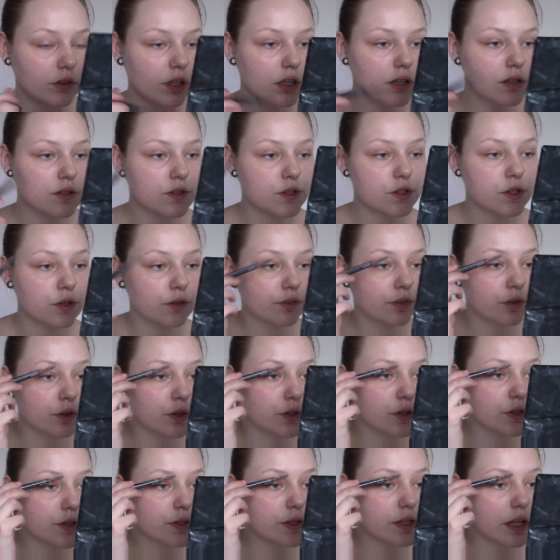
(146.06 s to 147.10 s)
So
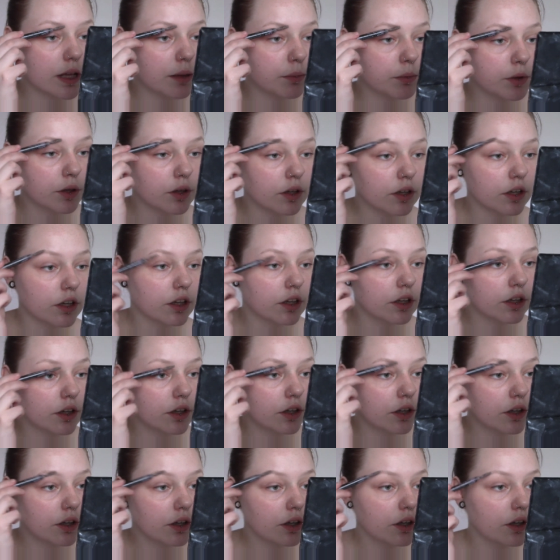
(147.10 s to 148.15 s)
first I'm gonna
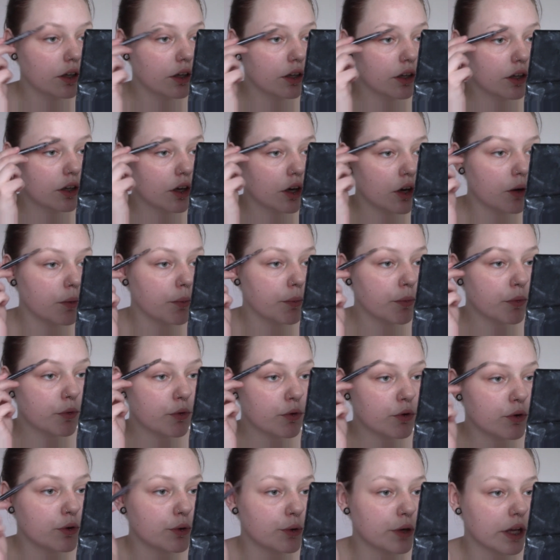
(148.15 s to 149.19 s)
comb
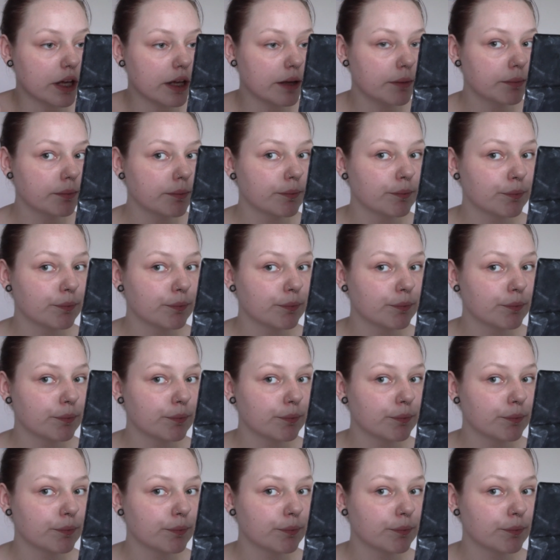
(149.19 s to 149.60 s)
through them,